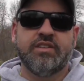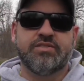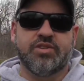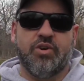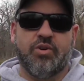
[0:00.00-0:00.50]

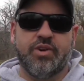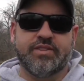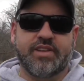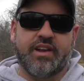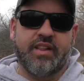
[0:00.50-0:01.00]
so
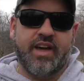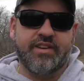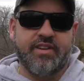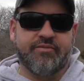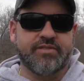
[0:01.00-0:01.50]
it's got a lot
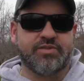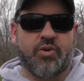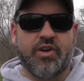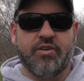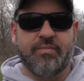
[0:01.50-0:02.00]
of different
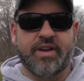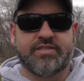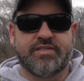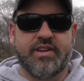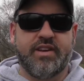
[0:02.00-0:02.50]
soil
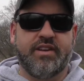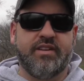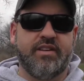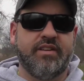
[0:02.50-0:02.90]
mixed in.